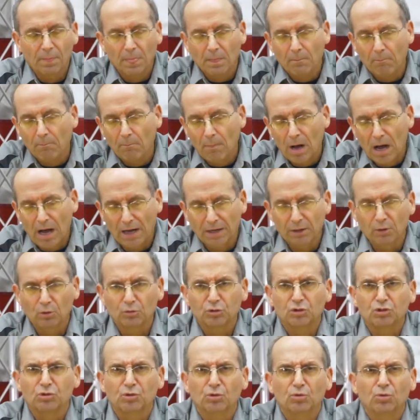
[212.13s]

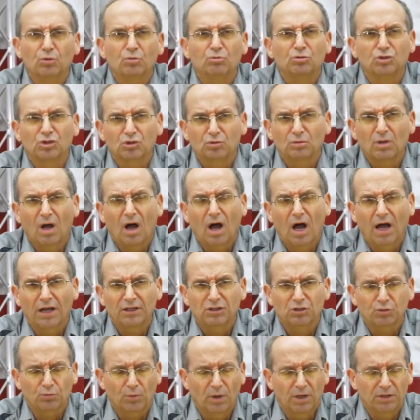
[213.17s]
mild to high
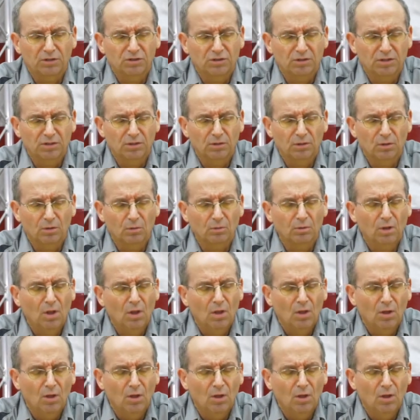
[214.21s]
strength steel,